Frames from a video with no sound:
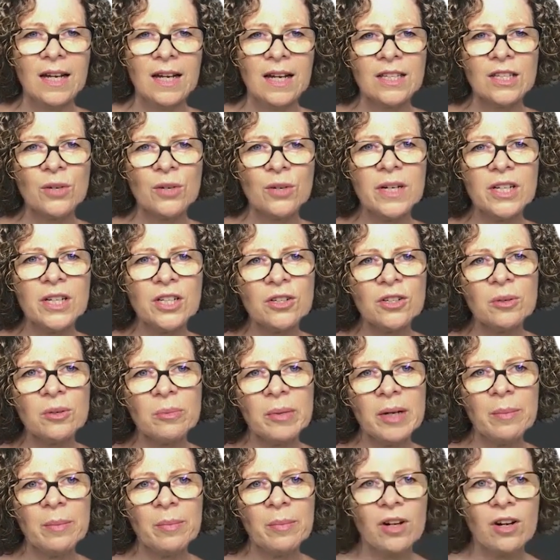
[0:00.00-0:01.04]
So regional
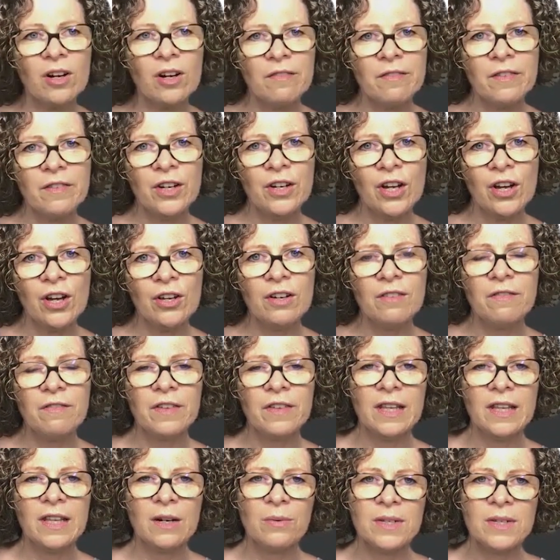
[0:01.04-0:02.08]
people are often noted for
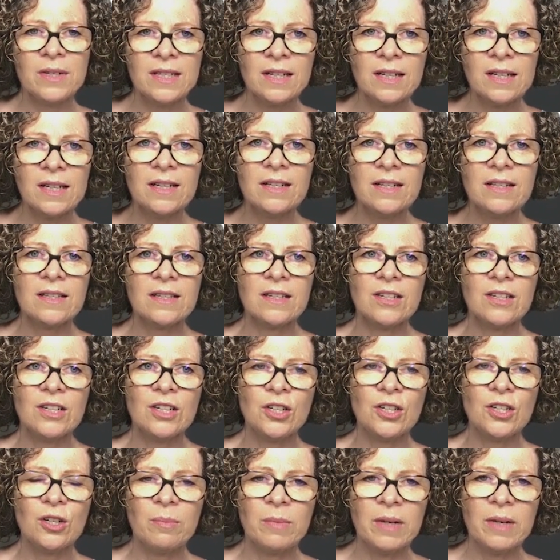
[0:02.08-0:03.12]
their resilience and
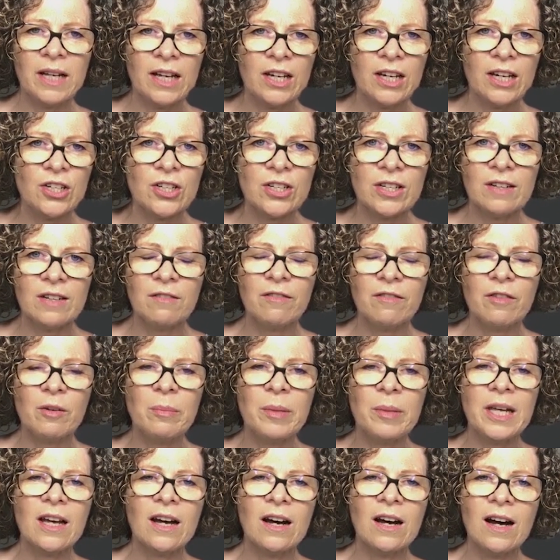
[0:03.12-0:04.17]
determination and for
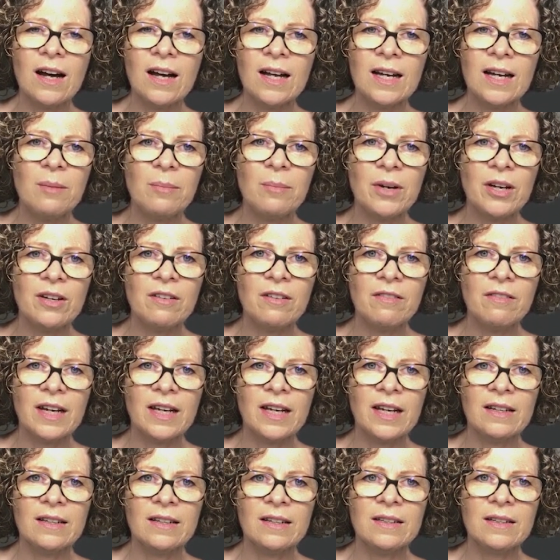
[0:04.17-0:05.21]
being highly
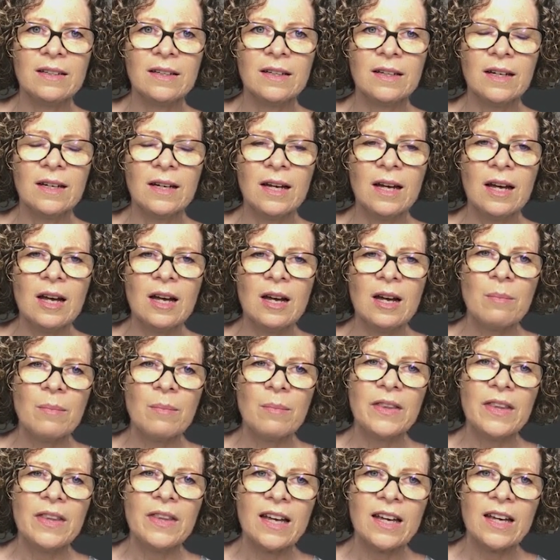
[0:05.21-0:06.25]
motivated,
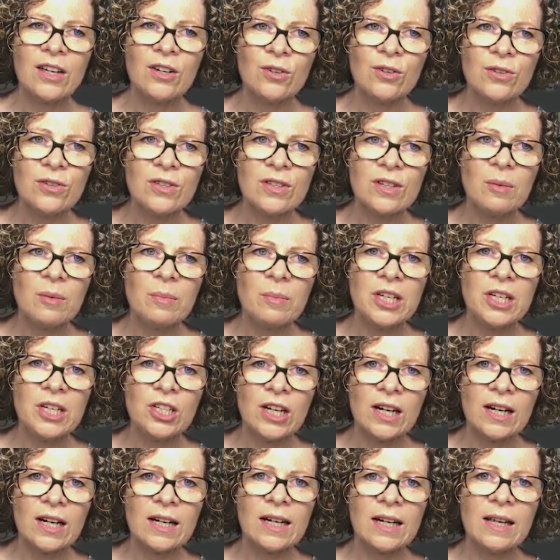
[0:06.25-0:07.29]
but they can also be
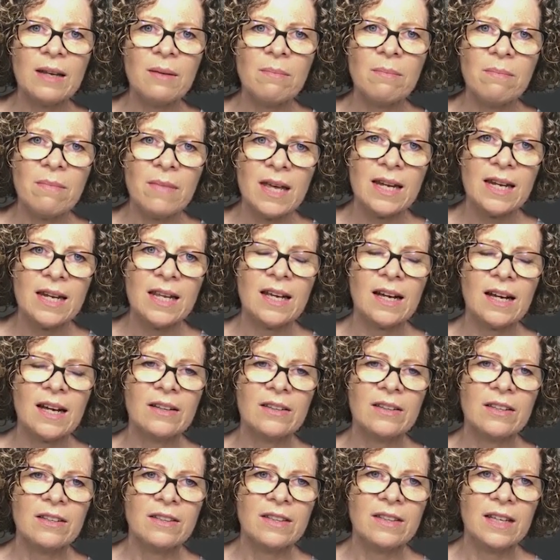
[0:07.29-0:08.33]
juggling many
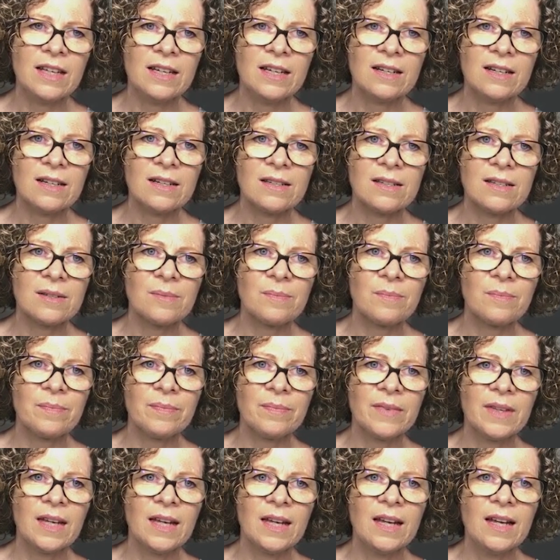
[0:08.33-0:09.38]
other things
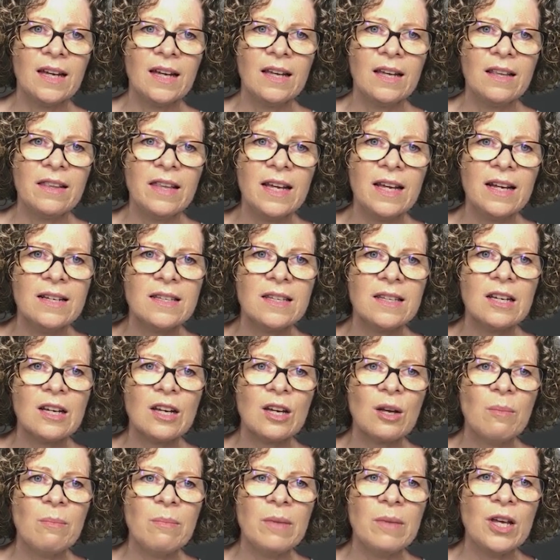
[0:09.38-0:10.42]
that
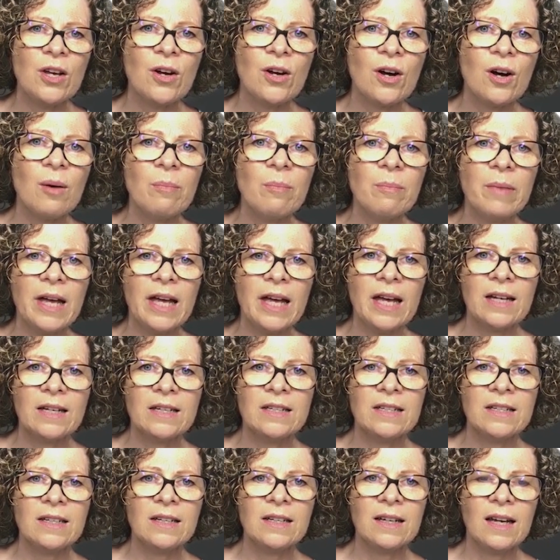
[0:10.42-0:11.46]
can be
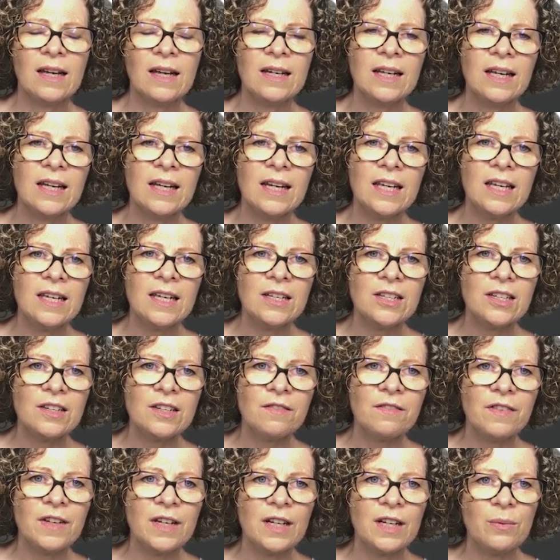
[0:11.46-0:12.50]
compounding and can
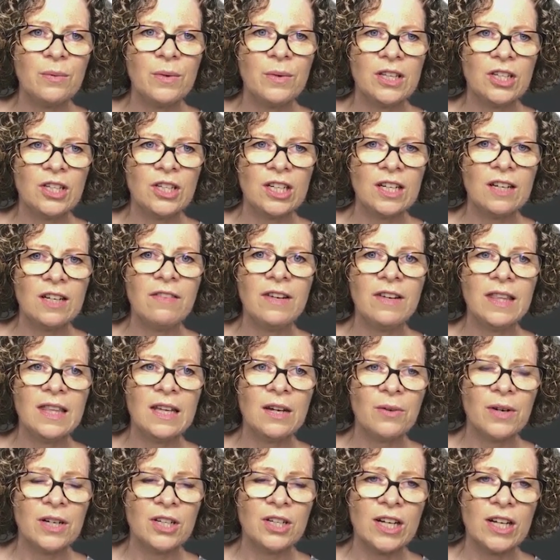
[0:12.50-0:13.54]
interfere with achieving
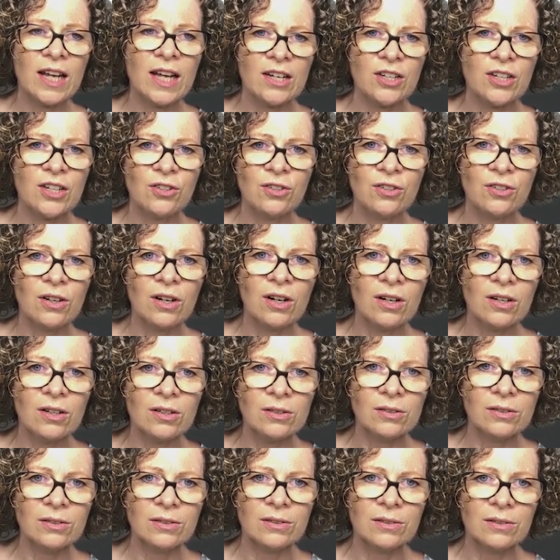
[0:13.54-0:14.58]
their educational
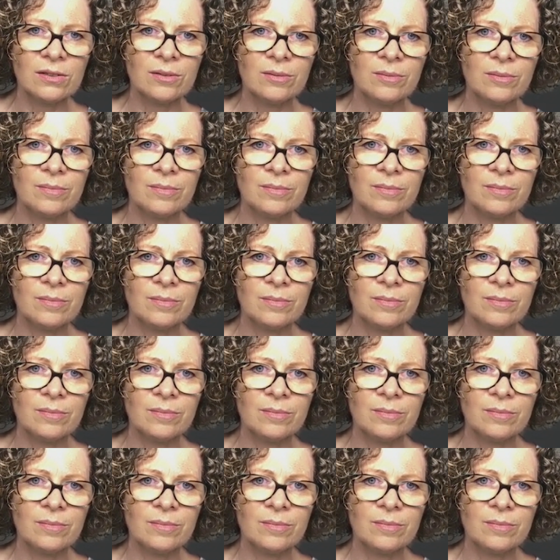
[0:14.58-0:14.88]
goals.